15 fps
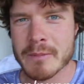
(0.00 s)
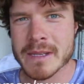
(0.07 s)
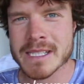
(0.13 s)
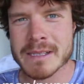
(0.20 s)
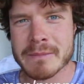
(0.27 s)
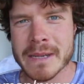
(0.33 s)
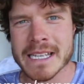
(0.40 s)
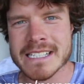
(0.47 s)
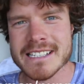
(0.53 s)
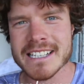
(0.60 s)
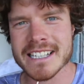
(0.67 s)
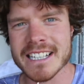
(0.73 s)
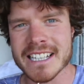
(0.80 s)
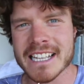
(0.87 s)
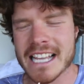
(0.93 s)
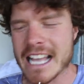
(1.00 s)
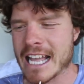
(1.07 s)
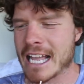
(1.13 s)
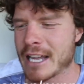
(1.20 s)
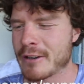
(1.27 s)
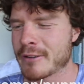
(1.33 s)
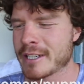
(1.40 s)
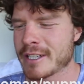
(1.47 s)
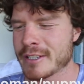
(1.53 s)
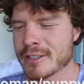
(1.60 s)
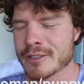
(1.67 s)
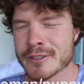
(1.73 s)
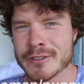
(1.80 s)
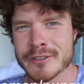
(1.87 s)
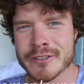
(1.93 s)
Miss Amazing, how are
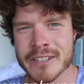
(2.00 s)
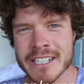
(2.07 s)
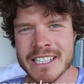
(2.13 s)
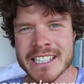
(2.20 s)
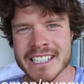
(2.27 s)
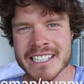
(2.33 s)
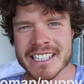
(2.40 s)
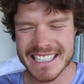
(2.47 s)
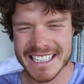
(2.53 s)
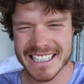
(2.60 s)
you feeling?